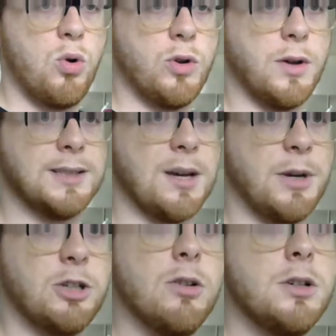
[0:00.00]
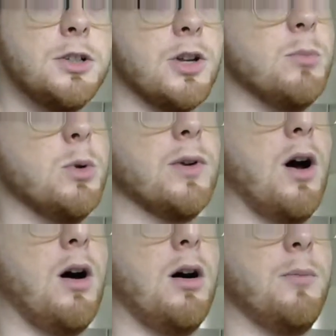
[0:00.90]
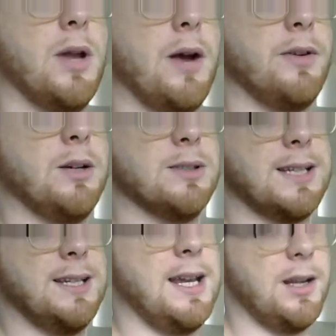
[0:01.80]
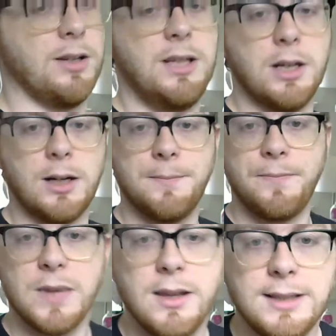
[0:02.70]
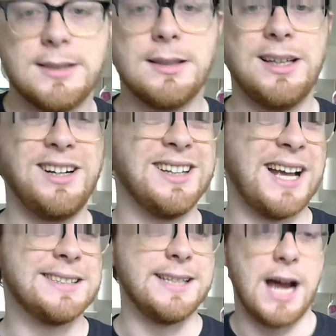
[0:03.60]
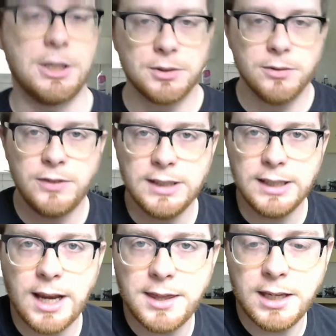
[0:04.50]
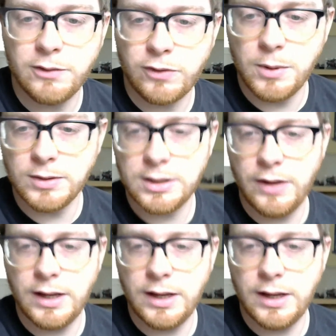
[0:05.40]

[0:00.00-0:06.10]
No, that's not. my shoulders didn't move at all, but everything was contained up here. This is a little less natural feeling, I think, for most of